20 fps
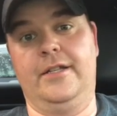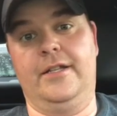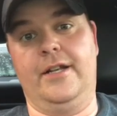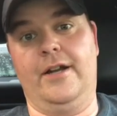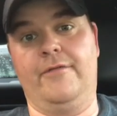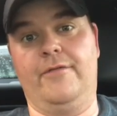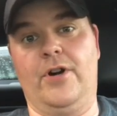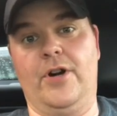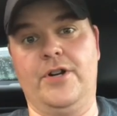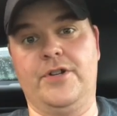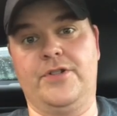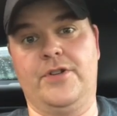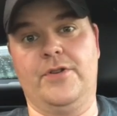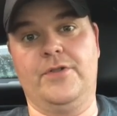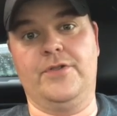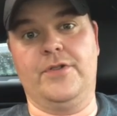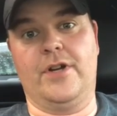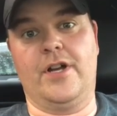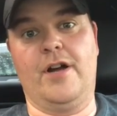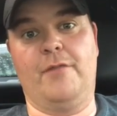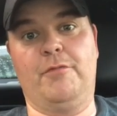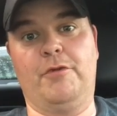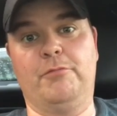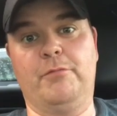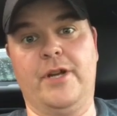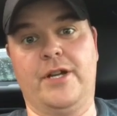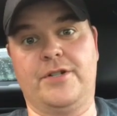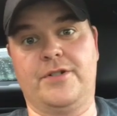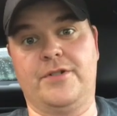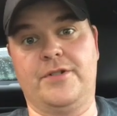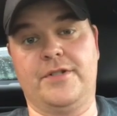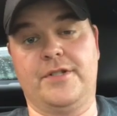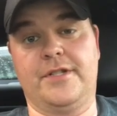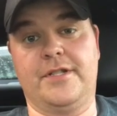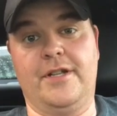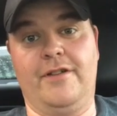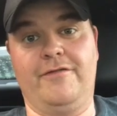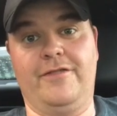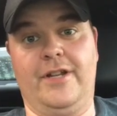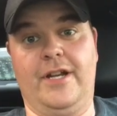Now, I've already showed you a couple pictures of
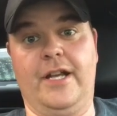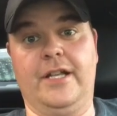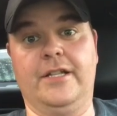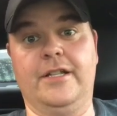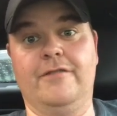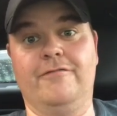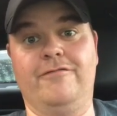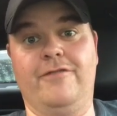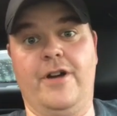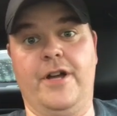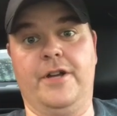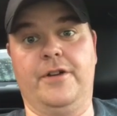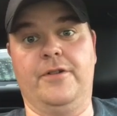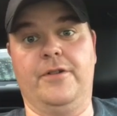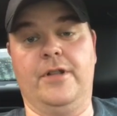stuff that I did find